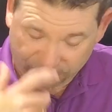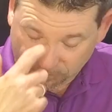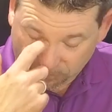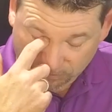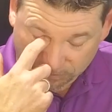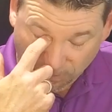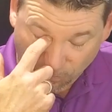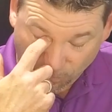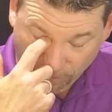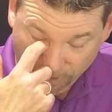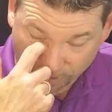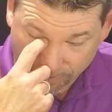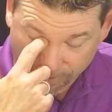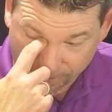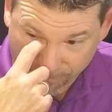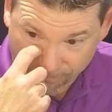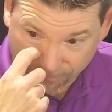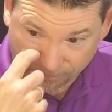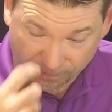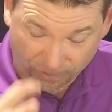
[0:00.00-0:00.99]
somewhere
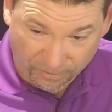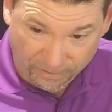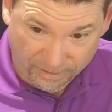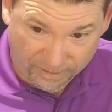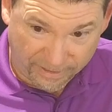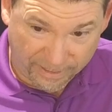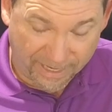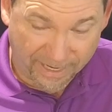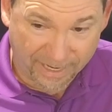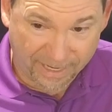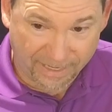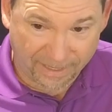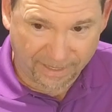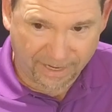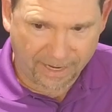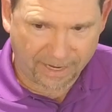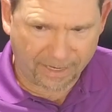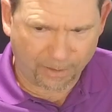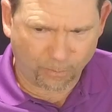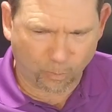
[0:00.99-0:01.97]
in Florida, and they had
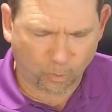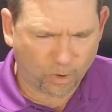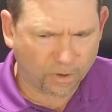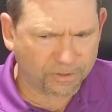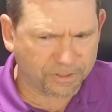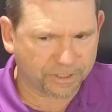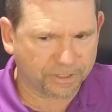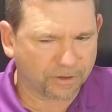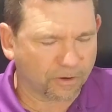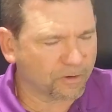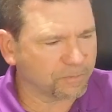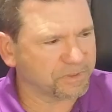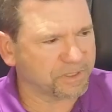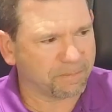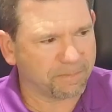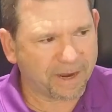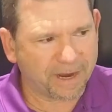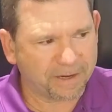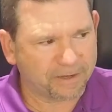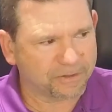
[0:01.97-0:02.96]
a roasted herb
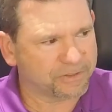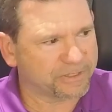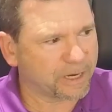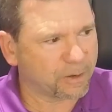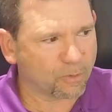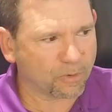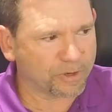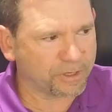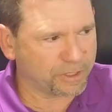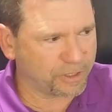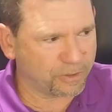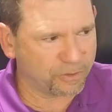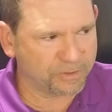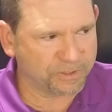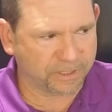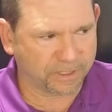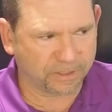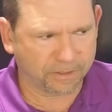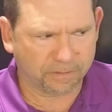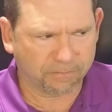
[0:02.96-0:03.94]
tomatoes they were
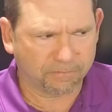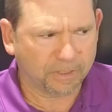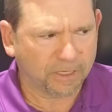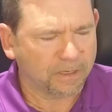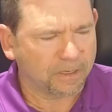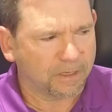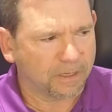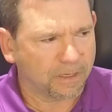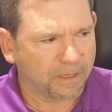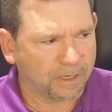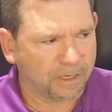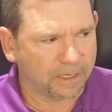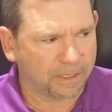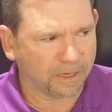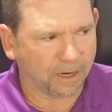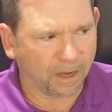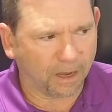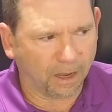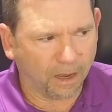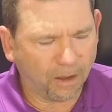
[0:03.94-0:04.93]
using in
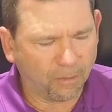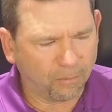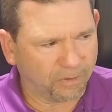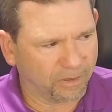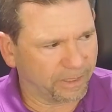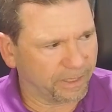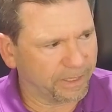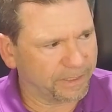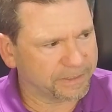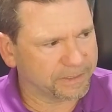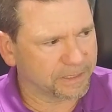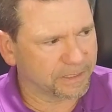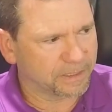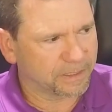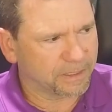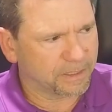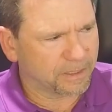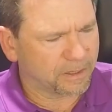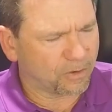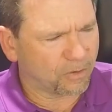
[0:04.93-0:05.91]
an omelet
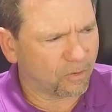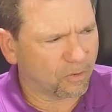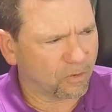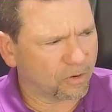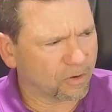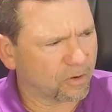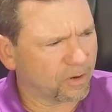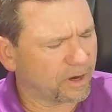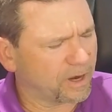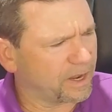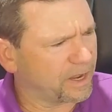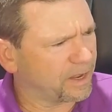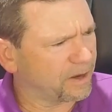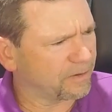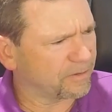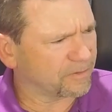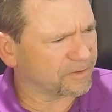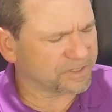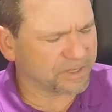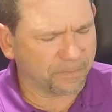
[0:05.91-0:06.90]
or
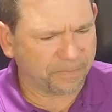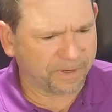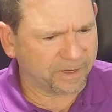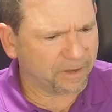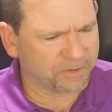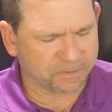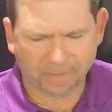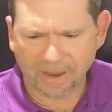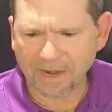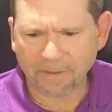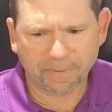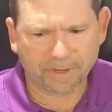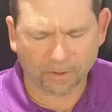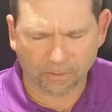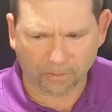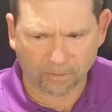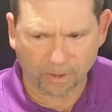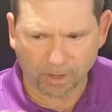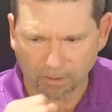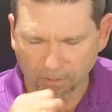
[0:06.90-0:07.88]
something else. Might have been
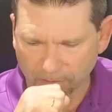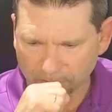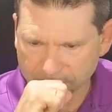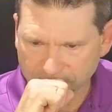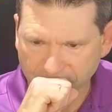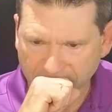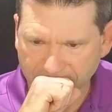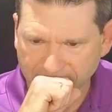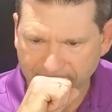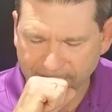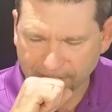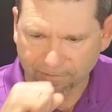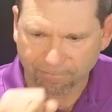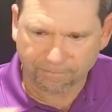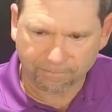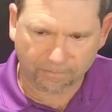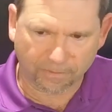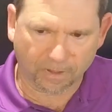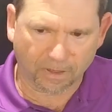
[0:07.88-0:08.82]
on some kind of